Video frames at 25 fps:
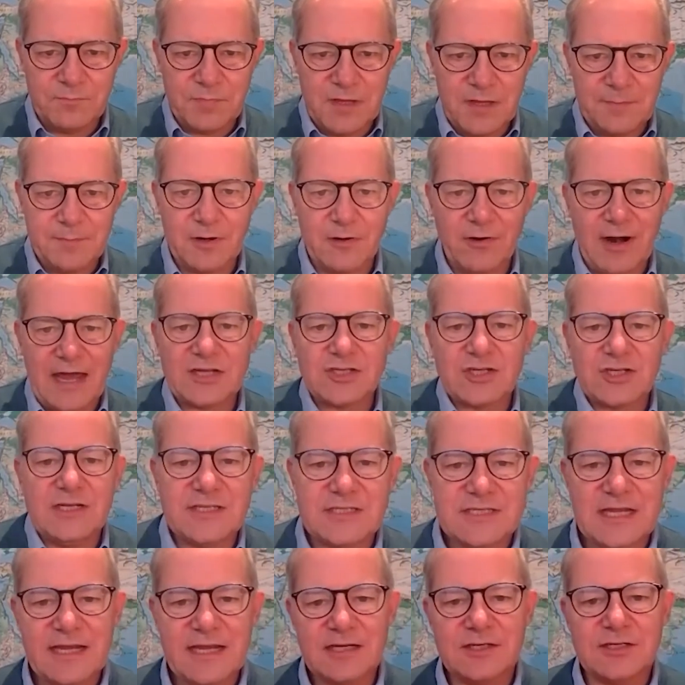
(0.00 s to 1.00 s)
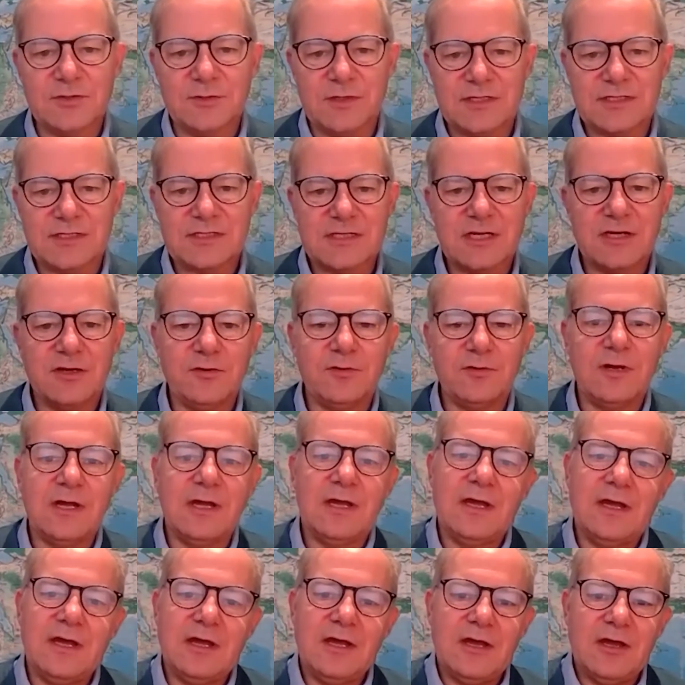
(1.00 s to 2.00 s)
people are actually saying to us. So
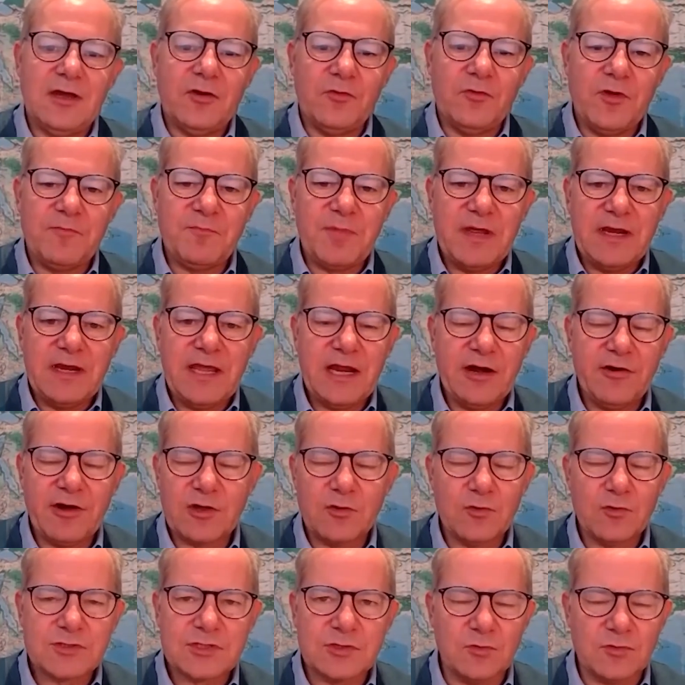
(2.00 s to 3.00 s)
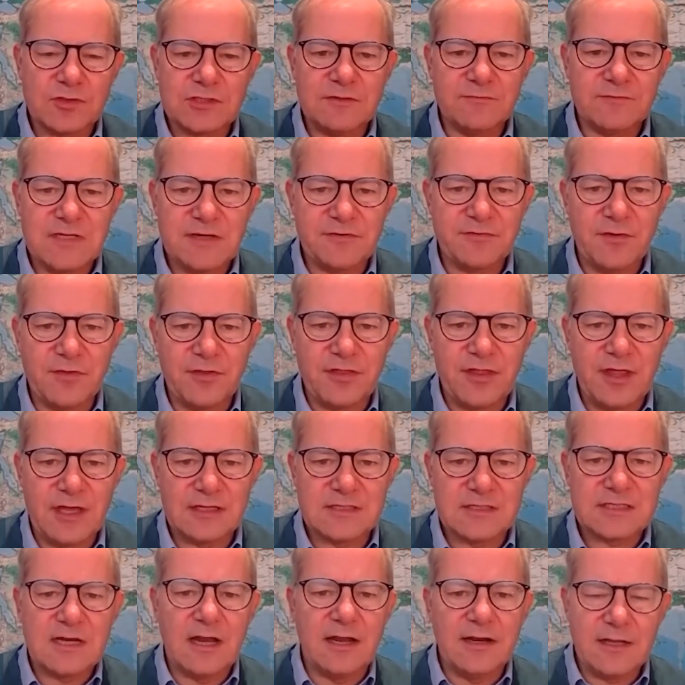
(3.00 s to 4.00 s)
we've been hearing all sorts of different things,
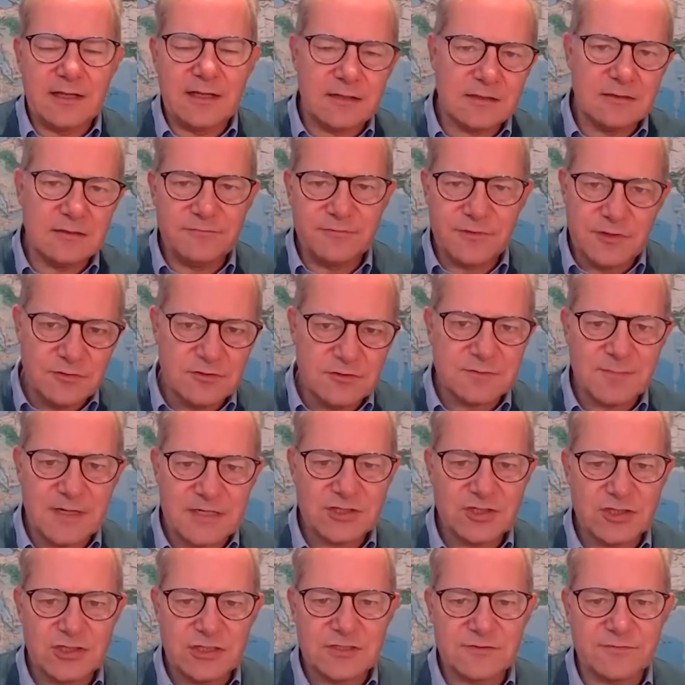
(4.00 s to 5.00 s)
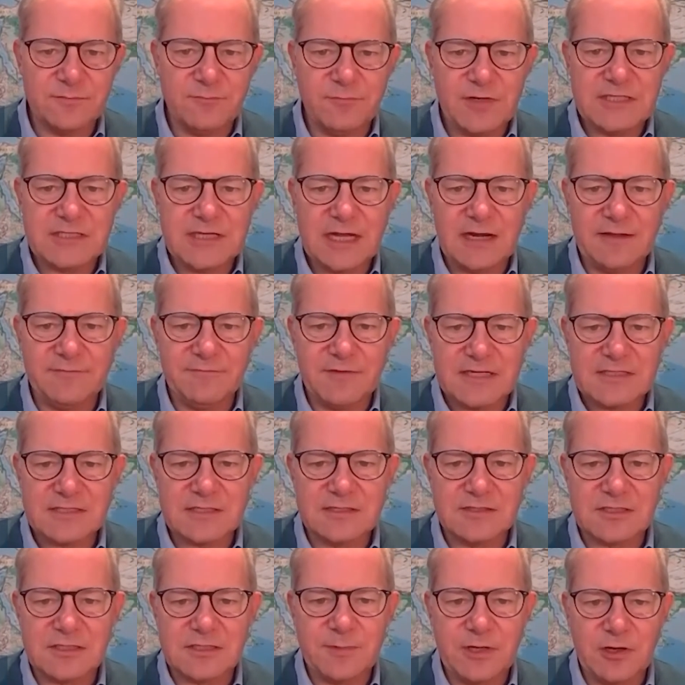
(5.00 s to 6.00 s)
slightly confused messages from retail
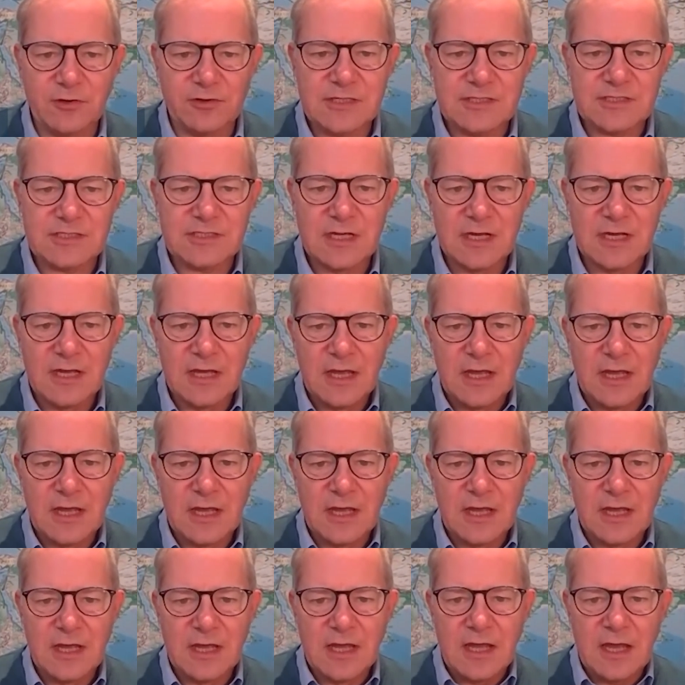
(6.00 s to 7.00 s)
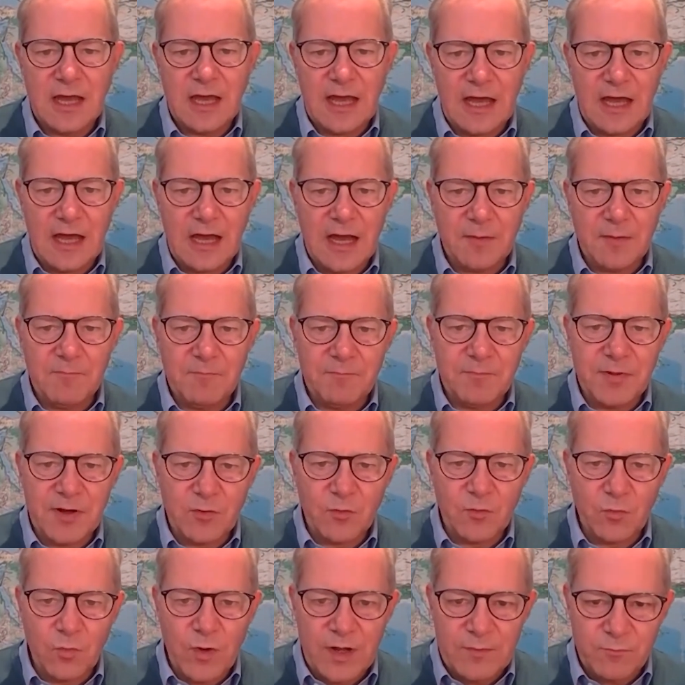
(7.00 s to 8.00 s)
investors, to be honest. But
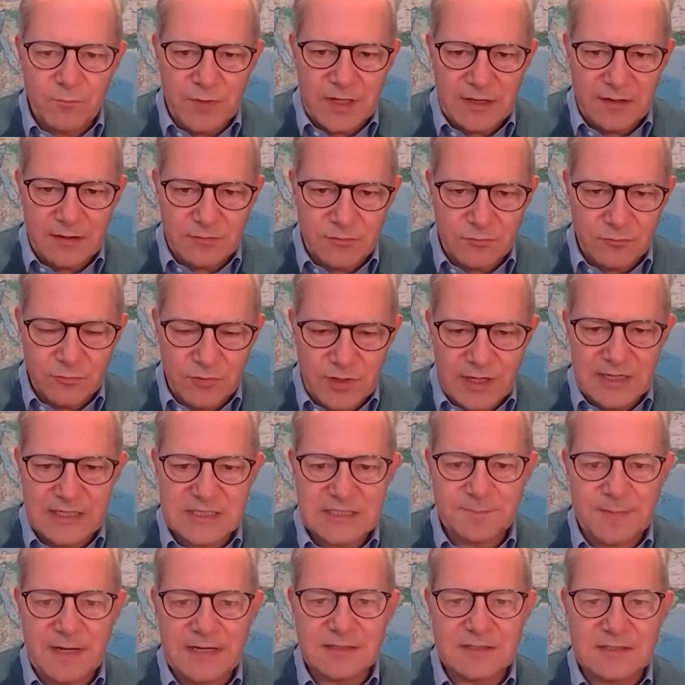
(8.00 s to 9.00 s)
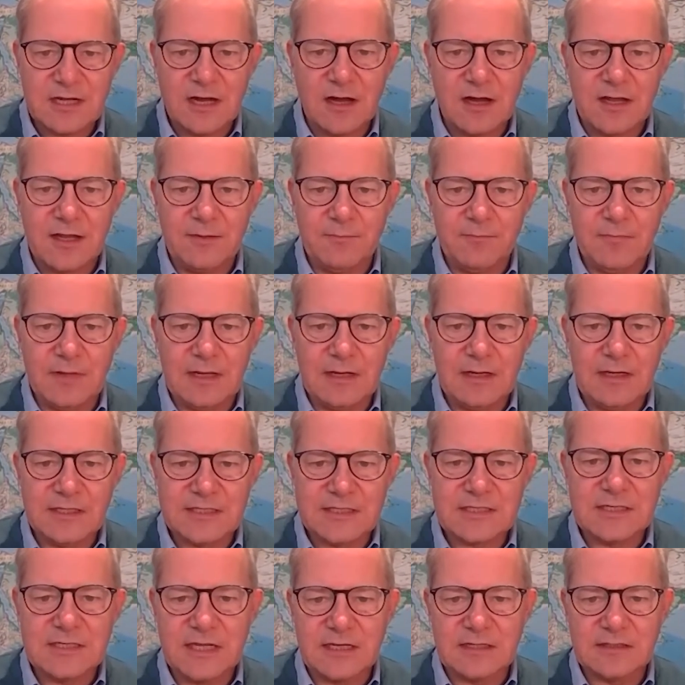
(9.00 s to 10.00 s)
when we really spent time
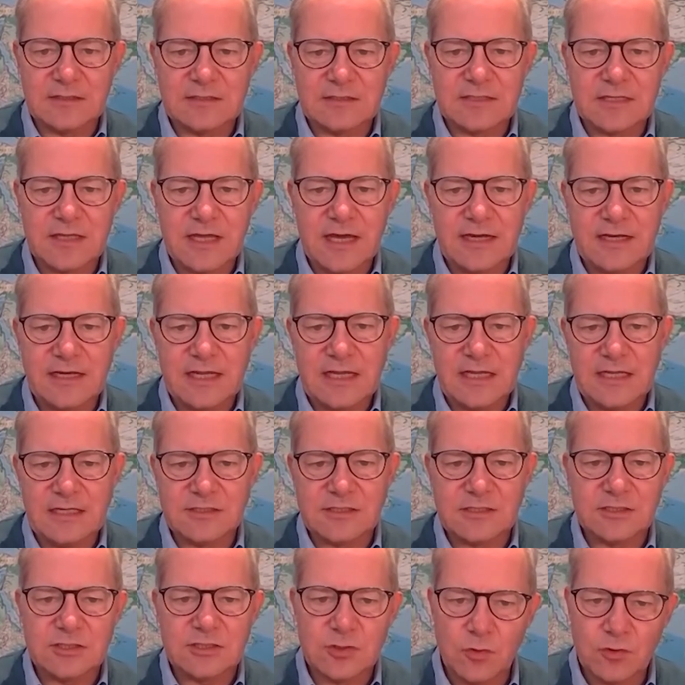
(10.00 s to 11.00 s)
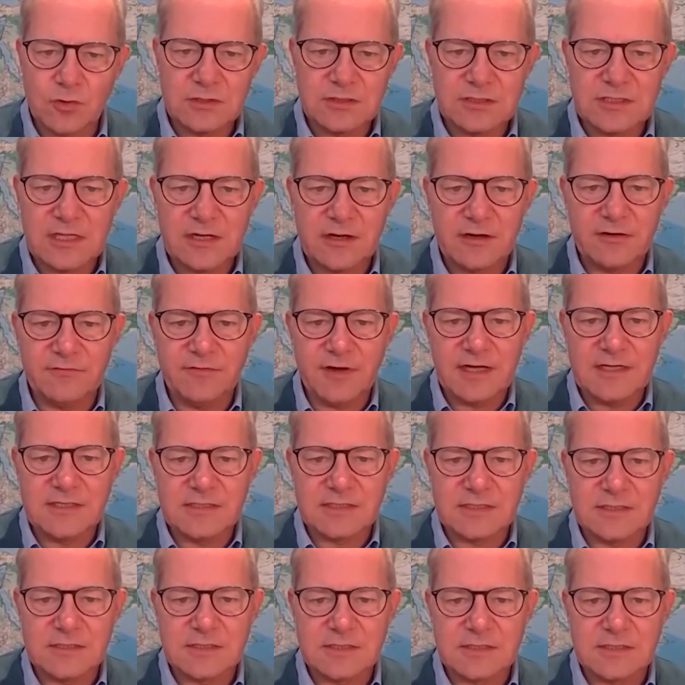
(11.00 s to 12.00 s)
listening to their needs and talking to their
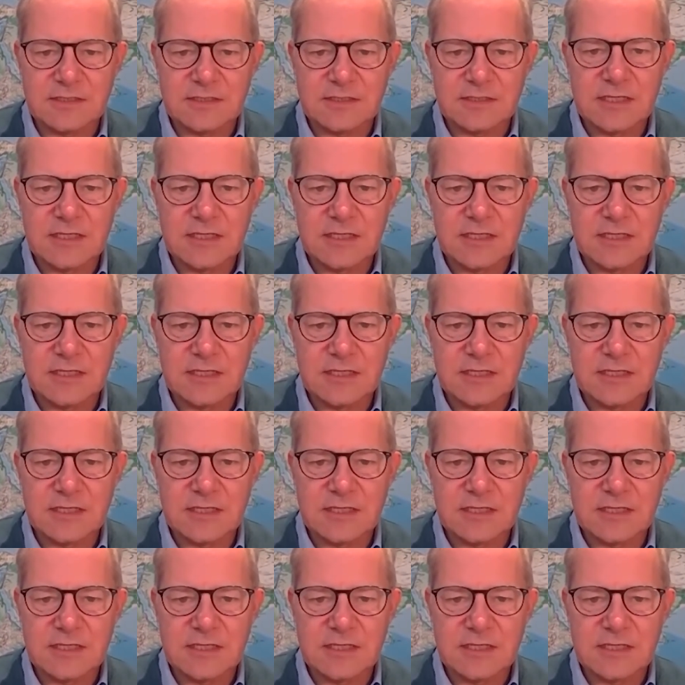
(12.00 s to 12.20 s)
advisors,